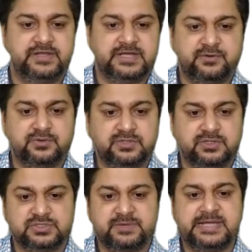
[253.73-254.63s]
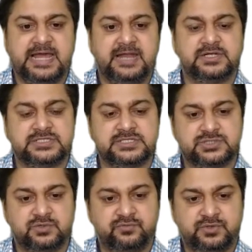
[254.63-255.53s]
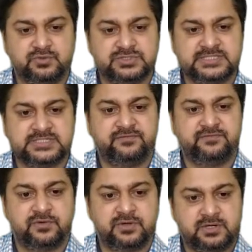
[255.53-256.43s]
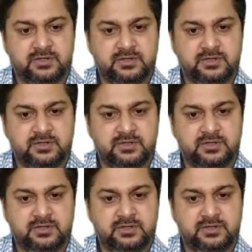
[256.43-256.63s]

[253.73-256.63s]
we can do some calculations. So 264